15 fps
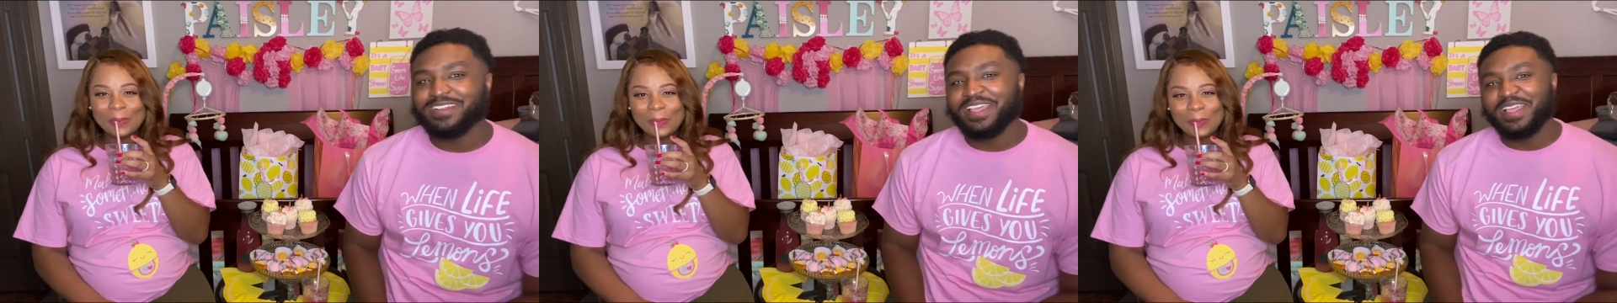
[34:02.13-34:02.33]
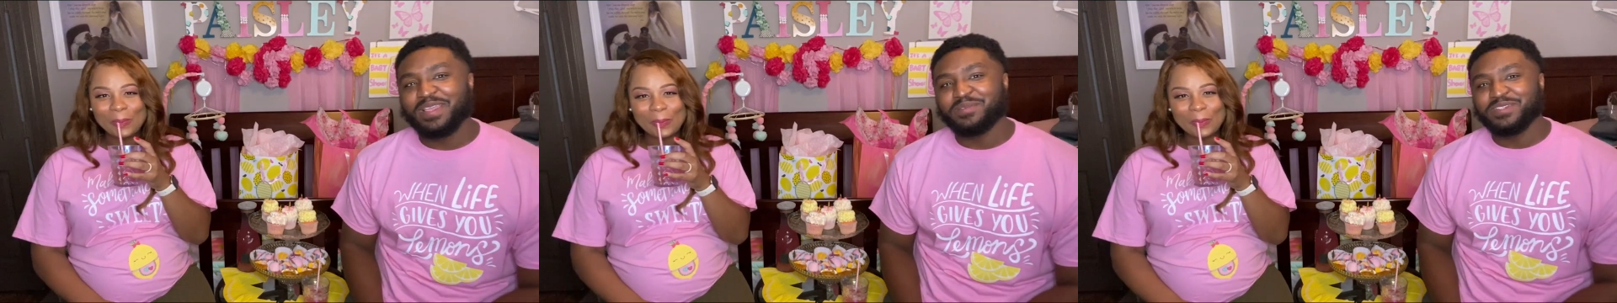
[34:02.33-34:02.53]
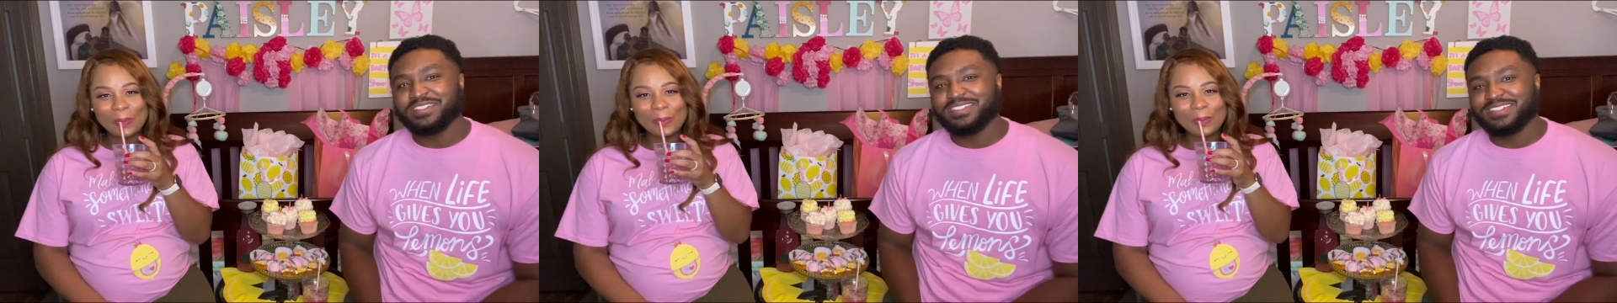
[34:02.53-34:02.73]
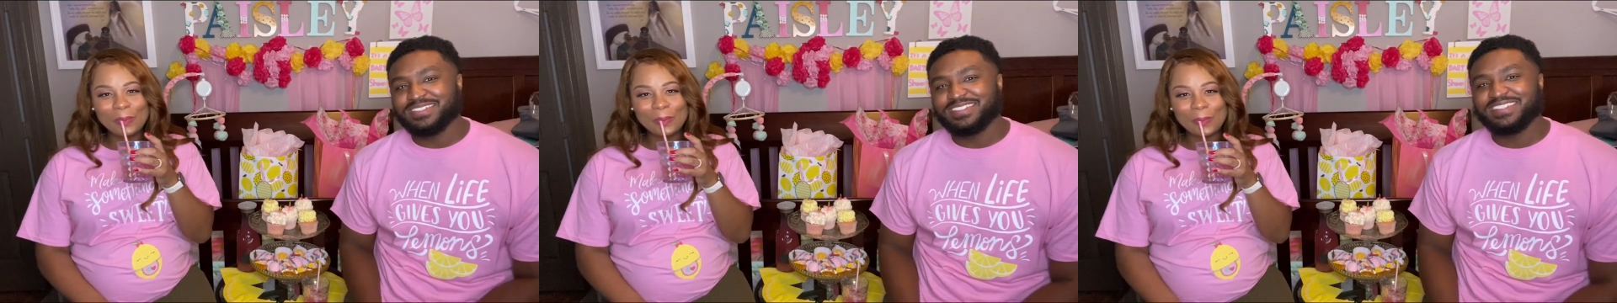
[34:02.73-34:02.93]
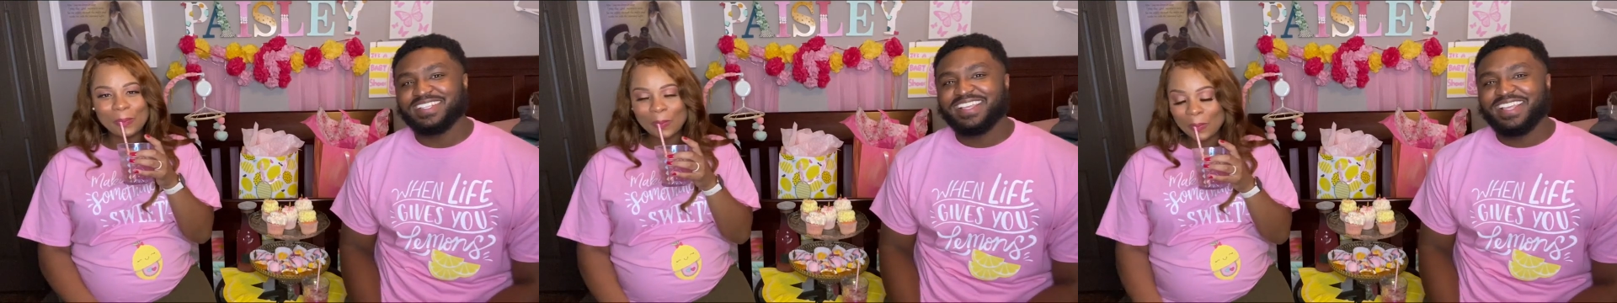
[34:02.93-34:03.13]
Speaker 1: game, which is
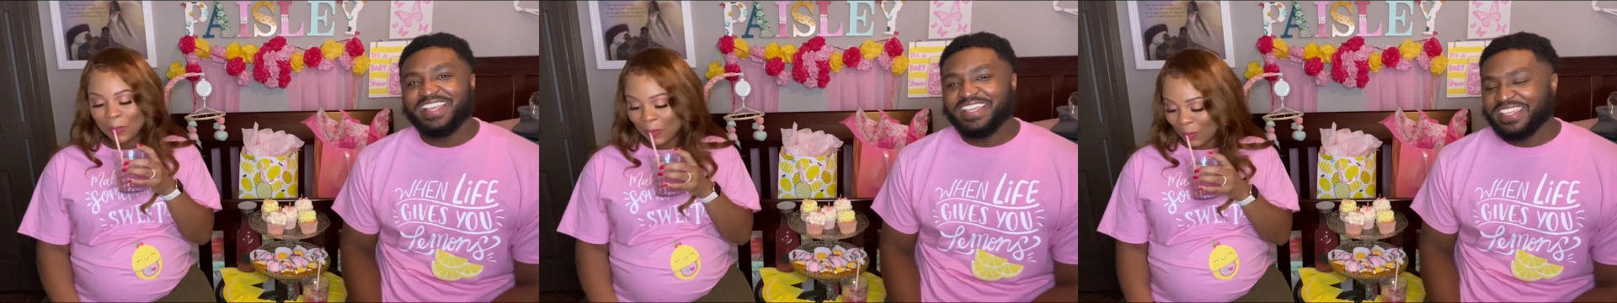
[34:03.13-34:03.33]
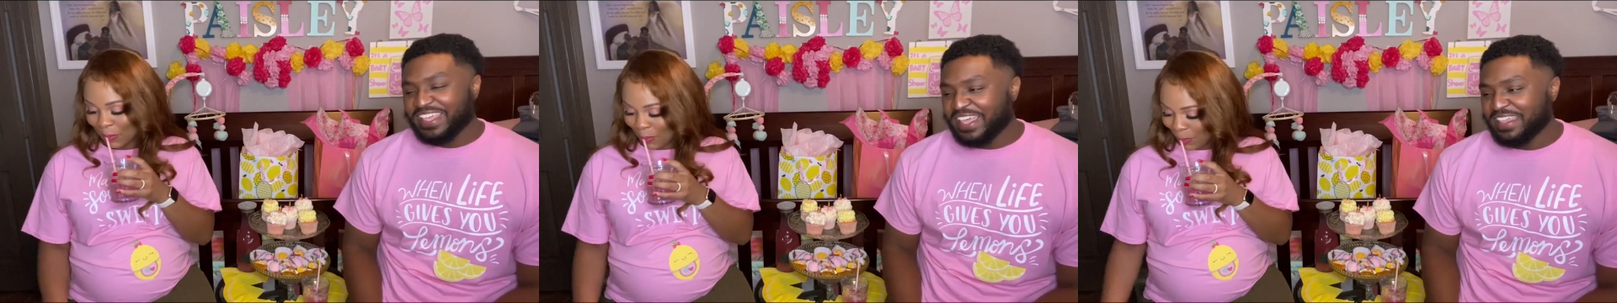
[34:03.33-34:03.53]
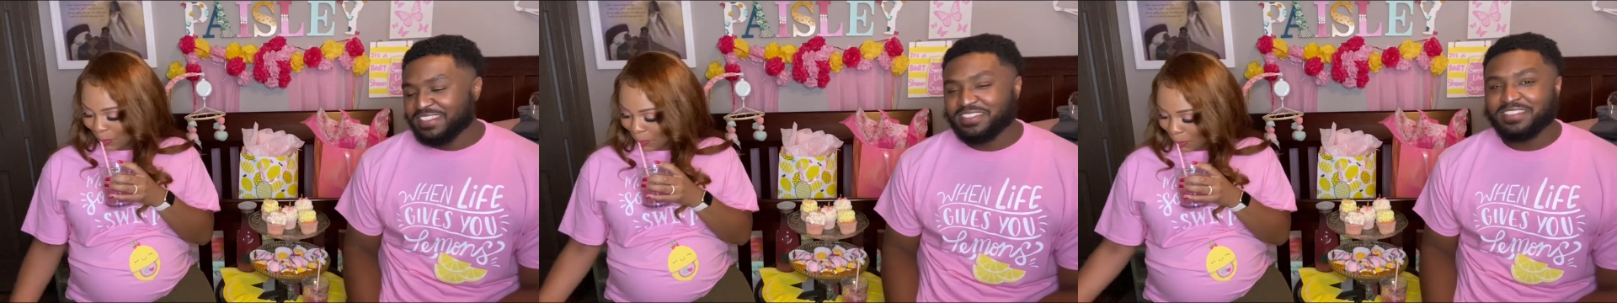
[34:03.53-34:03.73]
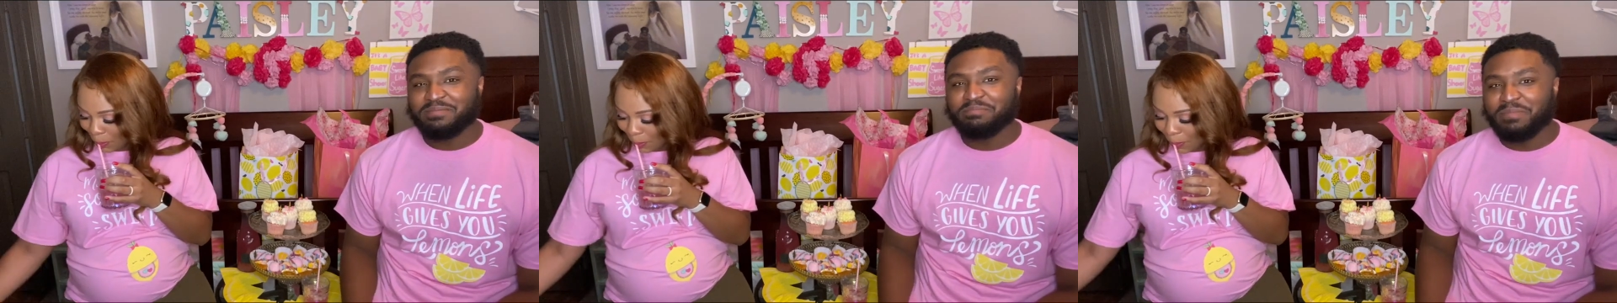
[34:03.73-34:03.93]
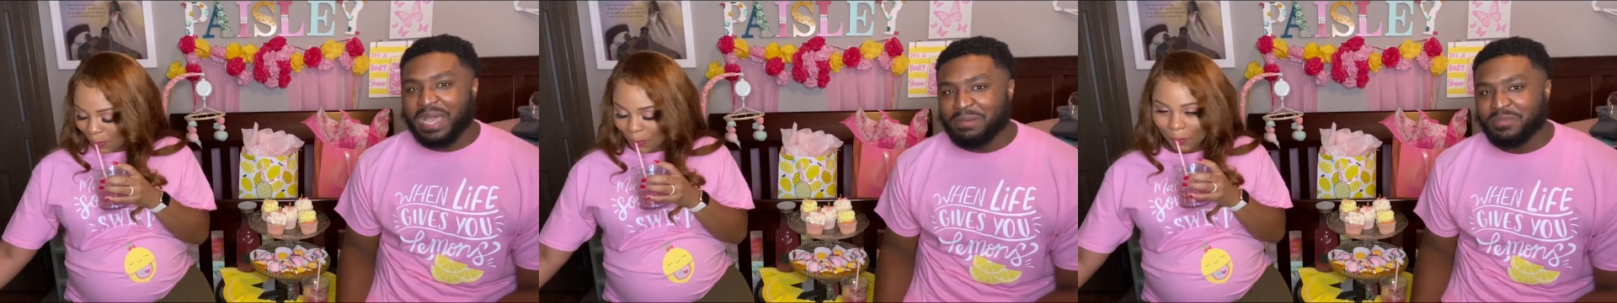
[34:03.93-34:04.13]
Guess
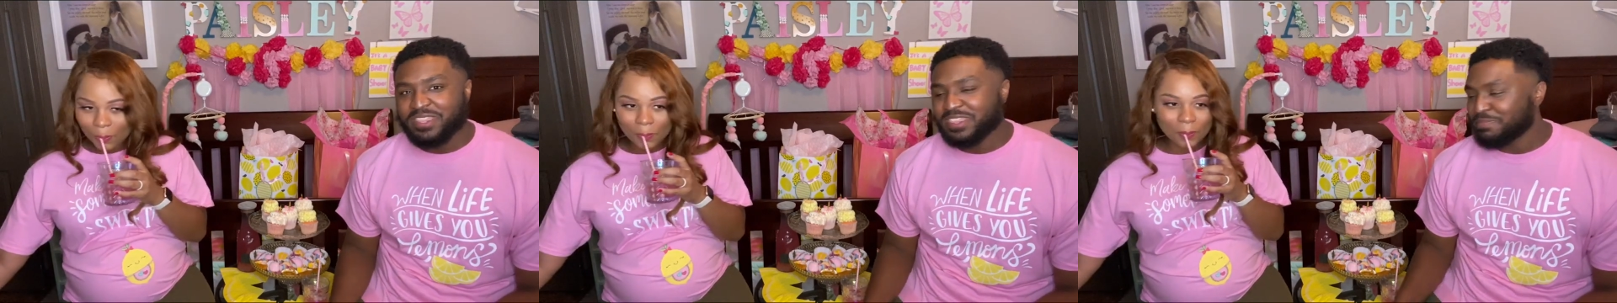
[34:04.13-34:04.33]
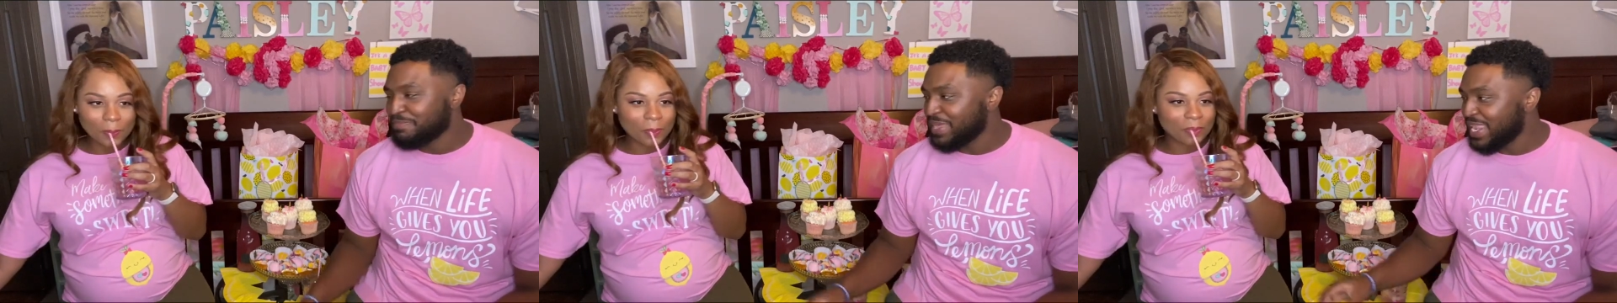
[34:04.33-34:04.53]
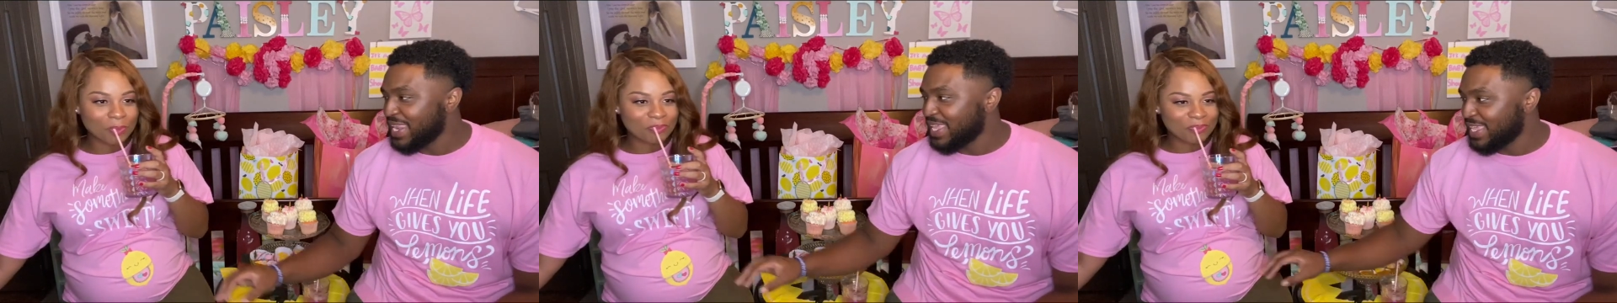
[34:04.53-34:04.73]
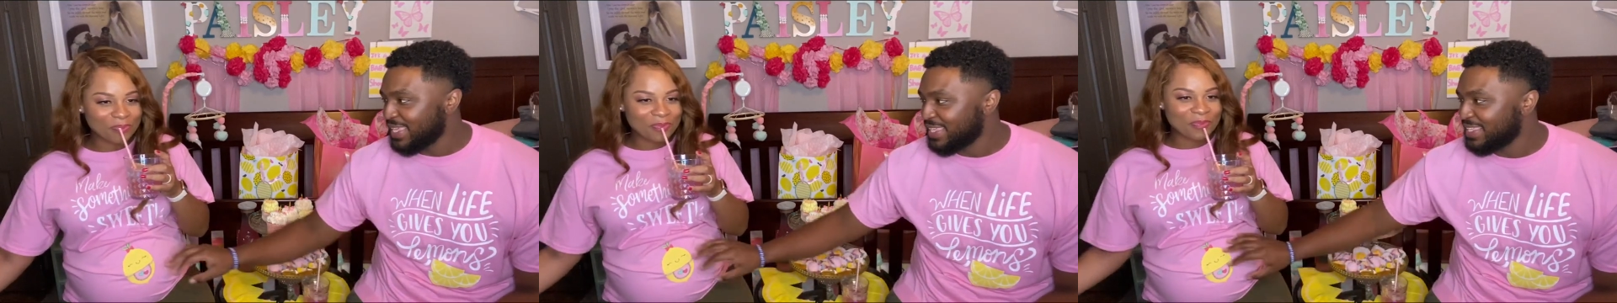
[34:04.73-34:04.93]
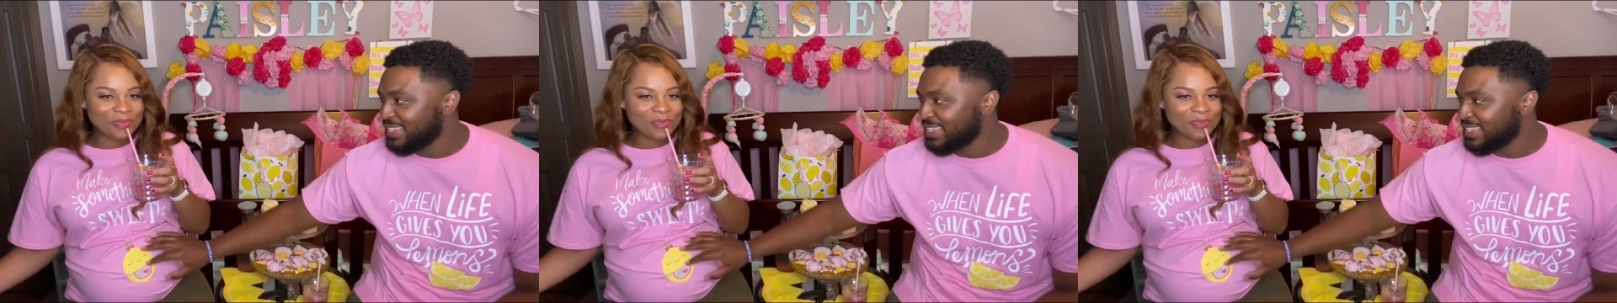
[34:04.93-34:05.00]
Mama's Belly,